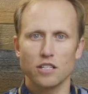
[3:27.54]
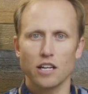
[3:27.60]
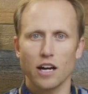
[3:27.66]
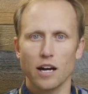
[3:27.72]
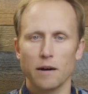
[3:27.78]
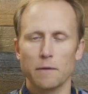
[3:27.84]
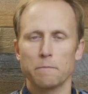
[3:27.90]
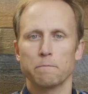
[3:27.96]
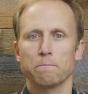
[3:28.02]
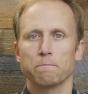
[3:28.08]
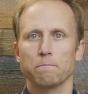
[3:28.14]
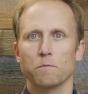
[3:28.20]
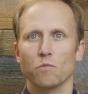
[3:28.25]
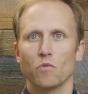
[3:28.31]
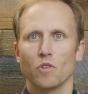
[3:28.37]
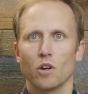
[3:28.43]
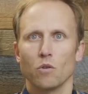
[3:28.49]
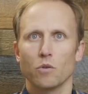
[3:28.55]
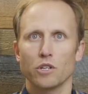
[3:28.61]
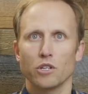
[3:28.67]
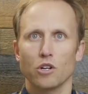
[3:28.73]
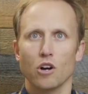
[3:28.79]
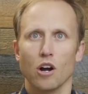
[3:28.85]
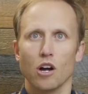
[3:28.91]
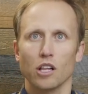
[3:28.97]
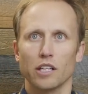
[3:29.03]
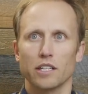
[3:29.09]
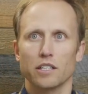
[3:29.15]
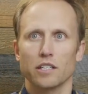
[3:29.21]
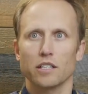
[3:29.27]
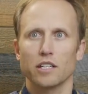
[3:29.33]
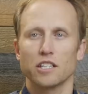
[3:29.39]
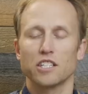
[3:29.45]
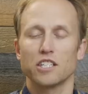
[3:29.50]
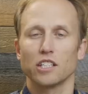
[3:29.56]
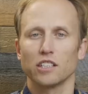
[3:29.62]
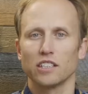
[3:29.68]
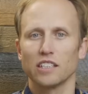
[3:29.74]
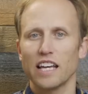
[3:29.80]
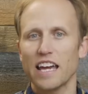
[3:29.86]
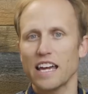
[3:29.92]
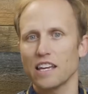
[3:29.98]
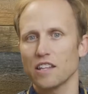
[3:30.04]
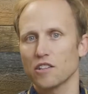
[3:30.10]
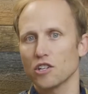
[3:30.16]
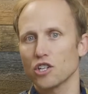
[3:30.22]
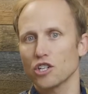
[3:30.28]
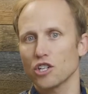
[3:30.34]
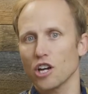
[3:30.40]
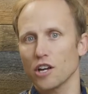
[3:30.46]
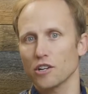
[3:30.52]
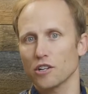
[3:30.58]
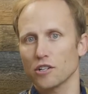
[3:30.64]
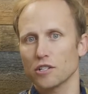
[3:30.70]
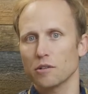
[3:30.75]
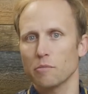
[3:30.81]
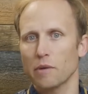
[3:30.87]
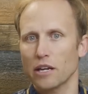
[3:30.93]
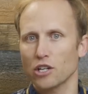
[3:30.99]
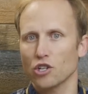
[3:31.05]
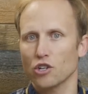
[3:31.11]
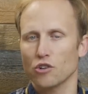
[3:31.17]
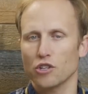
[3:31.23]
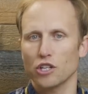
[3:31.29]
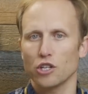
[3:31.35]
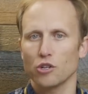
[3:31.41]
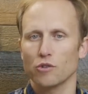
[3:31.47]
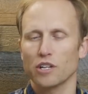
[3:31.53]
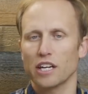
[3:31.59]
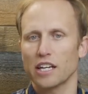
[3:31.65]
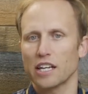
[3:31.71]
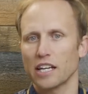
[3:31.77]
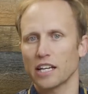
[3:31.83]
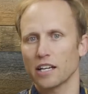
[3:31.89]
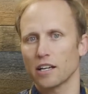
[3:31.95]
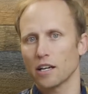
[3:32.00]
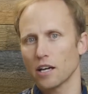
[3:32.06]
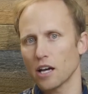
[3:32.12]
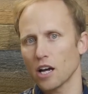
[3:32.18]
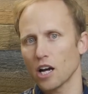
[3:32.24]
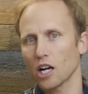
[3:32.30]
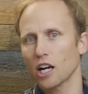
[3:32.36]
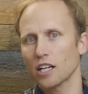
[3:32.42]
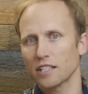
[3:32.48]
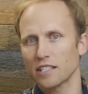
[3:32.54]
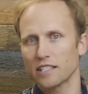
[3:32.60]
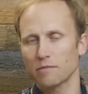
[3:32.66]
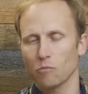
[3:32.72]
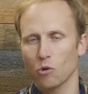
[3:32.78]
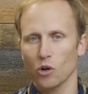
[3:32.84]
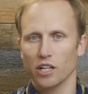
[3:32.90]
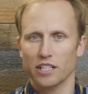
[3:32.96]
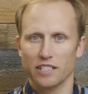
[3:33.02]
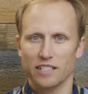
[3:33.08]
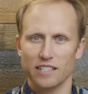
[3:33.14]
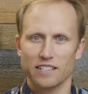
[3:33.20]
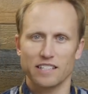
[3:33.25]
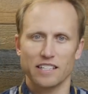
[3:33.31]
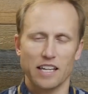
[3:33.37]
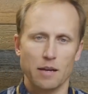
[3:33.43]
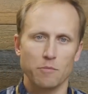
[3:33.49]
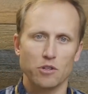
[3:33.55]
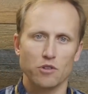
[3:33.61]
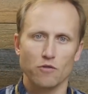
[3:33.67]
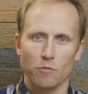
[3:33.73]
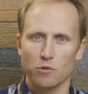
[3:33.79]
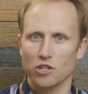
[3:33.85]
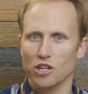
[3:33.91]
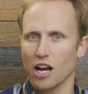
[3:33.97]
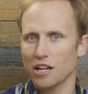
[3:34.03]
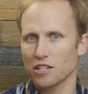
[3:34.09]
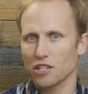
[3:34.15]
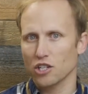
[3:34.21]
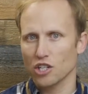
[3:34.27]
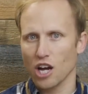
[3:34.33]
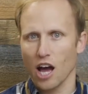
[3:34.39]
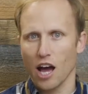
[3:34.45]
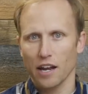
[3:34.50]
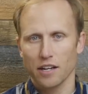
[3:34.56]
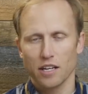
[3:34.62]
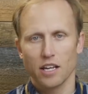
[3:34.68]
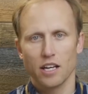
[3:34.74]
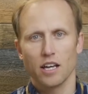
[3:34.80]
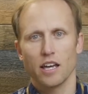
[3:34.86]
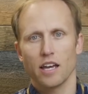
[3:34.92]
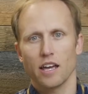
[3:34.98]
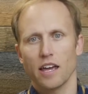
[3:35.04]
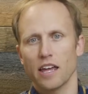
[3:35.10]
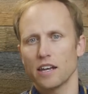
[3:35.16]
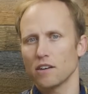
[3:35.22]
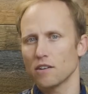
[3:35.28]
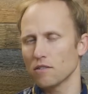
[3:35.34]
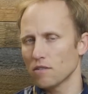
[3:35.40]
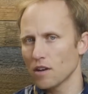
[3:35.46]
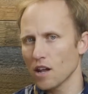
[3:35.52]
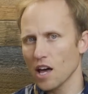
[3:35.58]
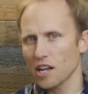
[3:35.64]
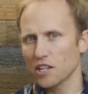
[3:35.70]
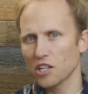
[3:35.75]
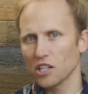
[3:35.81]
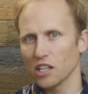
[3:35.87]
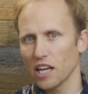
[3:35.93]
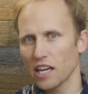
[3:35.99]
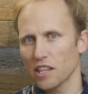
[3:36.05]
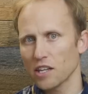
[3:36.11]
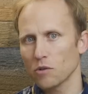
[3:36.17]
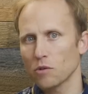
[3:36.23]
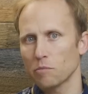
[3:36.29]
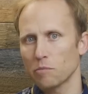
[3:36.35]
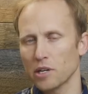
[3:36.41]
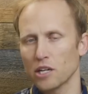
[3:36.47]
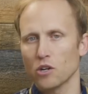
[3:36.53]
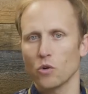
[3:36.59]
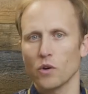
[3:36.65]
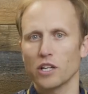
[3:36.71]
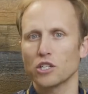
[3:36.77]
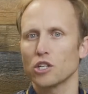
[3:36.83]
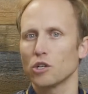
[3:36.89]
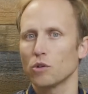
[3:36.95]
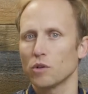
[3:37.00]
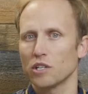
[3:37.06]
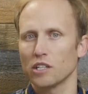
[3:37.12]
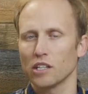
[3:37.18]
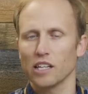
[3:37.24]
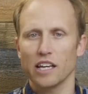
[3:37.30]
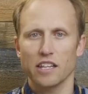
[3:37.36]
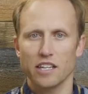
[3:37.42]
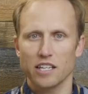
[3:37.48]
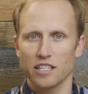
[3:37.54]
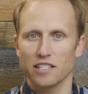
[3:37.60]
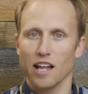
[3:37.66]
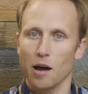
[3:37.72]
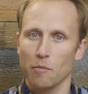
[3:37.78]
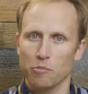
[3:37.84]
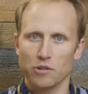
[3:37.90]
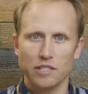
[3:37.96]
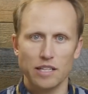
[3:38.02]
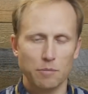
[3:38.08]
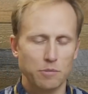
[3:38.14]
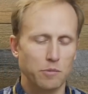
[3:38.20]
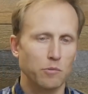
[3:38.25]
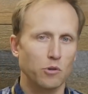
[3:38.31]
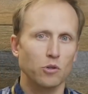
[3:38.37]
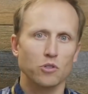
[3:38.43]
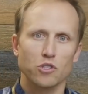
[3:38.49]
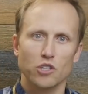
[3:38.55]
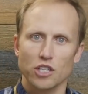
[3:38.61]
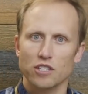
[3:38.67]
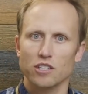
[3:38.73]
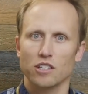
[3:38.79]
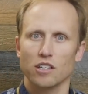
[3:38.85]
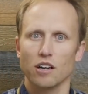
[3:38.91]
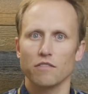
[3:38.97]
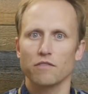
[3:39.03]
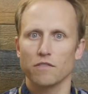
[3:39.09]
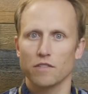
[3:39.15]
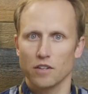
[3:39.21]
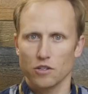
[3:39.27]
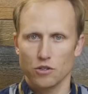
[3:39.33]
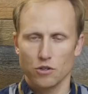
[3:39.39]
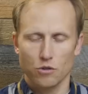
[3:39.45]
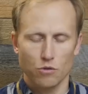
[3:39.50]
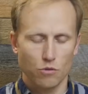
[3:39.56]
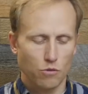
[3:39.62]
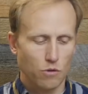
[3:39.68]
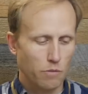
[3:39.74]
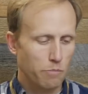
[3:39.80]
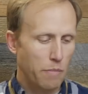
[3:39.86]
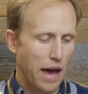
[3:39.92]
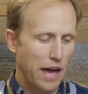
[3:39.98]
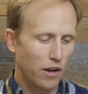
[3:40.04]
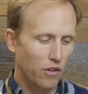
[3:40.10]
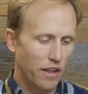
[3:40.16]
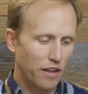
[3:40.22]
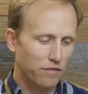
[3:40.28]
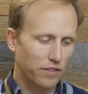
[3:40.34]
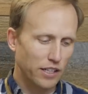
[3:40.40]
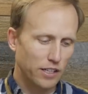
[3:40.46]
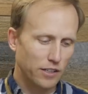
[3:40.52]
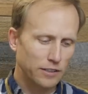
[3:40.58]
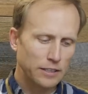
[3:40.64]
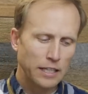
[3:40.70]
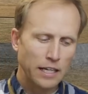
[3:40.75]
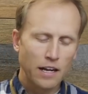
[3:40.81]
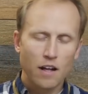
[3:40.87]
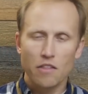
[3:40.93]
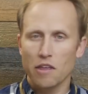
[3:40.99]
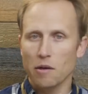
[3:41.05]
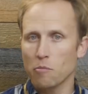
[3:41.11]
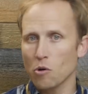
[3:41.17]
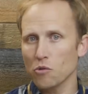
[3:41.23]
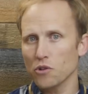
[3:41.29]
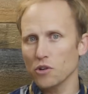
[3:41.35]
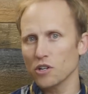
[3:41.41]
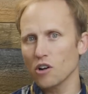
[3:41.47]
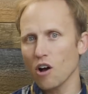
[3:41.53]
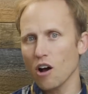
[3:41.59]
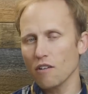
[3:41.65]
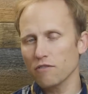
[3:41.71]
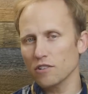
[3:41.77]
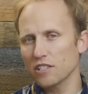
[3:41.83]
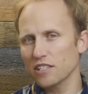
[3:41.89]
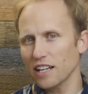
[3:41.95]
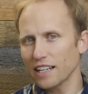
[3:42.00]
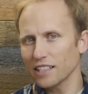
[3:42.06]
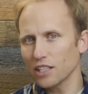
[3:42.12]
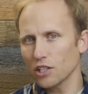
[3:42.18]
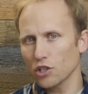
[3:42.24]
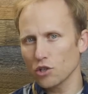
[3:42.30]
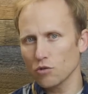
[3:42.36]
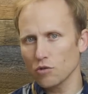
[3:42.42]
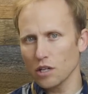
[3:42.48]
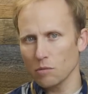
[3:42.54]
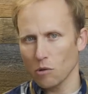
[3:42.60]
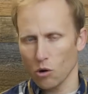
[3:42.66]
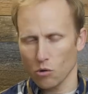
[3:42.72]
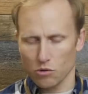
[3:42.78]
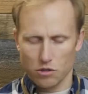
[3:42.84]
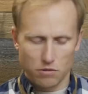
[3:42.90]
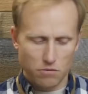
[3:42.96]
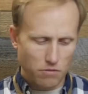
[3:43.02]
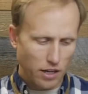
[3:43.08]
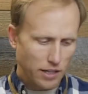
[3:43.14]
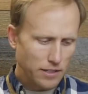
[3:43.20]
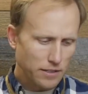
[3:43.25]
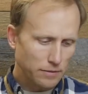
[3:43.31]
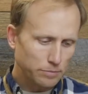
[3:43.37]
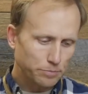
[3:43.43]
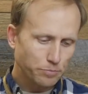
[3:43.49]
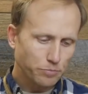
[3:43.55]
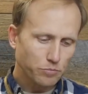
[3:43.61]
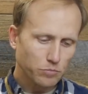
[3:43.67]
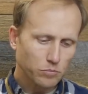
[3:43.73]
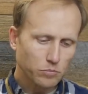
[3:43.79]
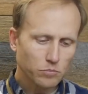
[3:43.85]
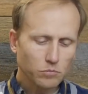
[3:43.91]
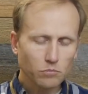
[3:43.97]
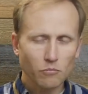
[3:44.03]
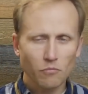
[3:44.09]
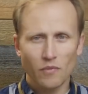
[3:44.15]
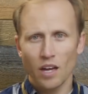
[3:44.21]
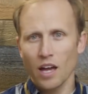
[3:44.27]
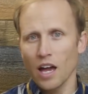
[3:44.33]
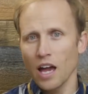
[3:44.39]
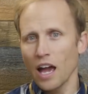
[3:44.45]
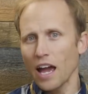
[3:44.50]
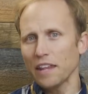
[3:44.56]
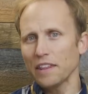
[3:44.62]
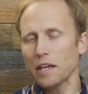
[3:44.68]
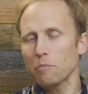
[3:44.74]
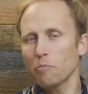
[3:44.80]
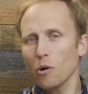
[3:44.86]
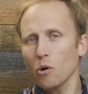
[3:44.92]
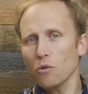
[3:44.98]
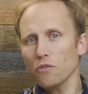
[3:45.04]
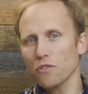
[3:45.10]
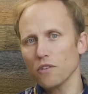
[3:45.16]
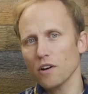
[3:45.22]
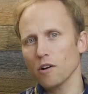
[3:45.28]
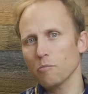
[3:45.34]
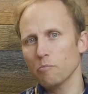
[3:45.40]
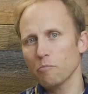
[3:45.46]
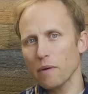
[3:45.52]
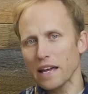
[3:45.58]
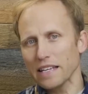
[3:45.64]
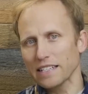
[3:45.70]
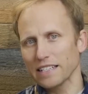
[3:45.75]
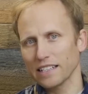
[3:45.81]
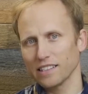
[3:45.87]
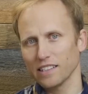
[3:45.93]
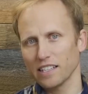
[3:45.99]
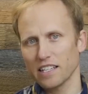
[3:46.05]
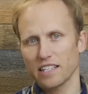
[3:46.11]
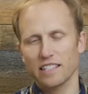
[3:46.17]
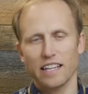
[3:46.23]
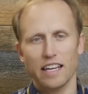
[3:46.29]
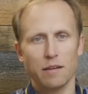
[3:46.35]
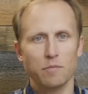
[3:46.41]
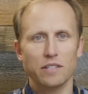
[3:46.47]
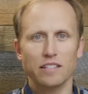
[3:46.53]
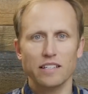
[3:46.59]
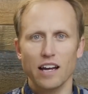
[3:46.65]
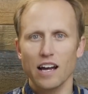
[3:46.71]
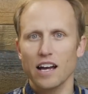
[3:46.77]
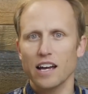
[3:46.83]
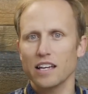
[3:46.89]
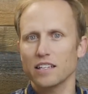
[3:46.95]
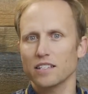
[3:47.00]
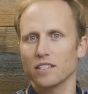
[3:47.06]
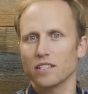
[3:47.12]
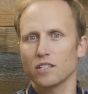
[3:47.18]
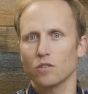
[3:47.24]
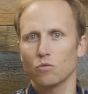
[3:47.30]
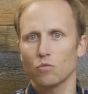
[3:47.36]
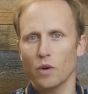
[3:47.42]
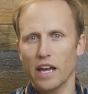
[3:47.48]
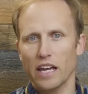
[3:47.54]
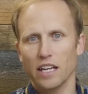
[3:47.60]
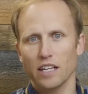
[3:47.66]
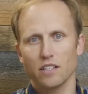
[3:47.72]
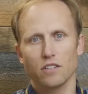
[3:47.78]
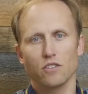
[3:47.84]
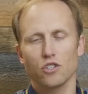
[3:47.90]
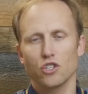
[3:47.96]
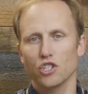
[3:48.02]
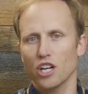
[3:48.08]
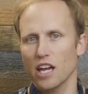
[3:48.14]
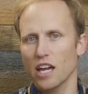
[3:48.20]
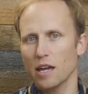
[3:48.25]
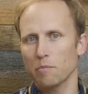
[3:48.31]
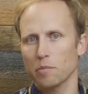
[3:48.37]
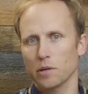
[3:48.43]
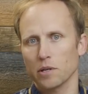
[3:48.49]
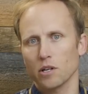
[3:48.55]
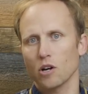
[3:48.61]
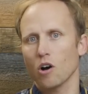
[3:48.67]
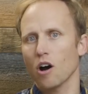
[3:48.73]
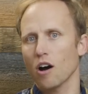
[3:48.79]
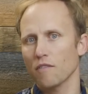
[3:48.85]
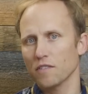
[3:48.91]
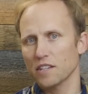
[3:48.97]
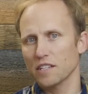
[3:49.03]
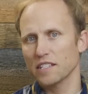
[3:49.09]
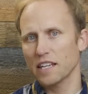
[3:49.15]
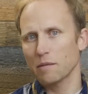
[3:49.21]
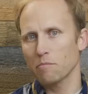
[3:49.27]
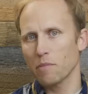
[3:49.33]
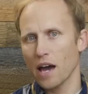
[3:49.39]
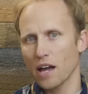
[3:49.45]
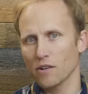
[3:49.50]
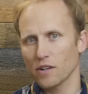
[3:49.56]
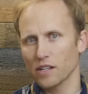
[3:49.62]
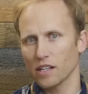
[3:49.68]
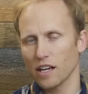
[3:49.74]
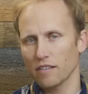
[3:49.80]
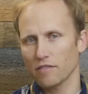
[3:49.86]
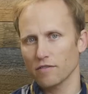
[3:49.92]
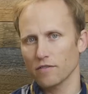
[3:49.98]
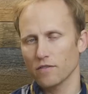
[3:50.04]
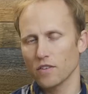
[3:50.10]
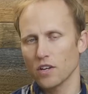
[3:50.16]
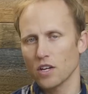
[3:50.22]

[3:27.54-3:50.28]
um, what do you call it, uh, delay the shutter to make sure that you're getting a cons more consistent image from shot to shot and not a delay that would be annoying to you, a delay that is not perceptible, just enough to battle that flicker. They both are going to offer silent shooting modes. Nice. And they both are basically the same size, weight, shape, offer the same battery life.